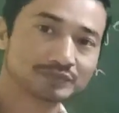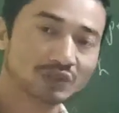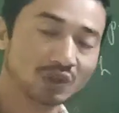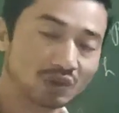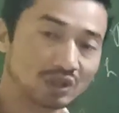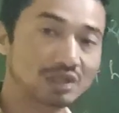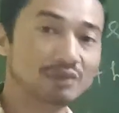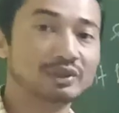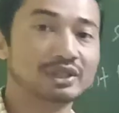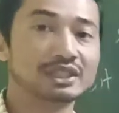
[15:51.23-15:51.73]

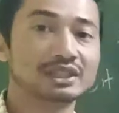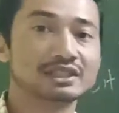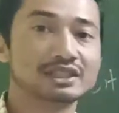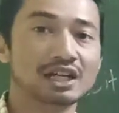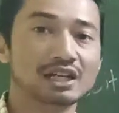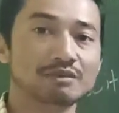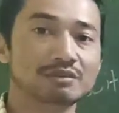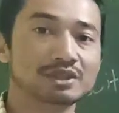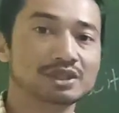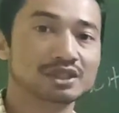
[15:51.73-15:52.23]
Only when the
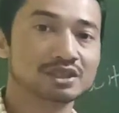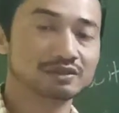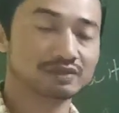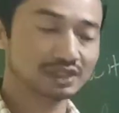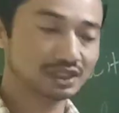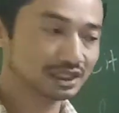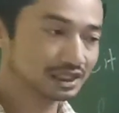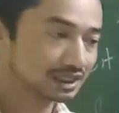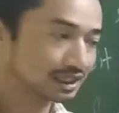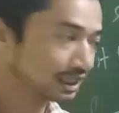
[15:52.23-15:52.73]
time
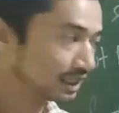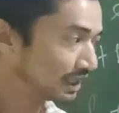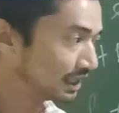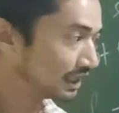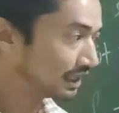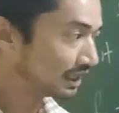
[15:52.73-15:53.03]
interval is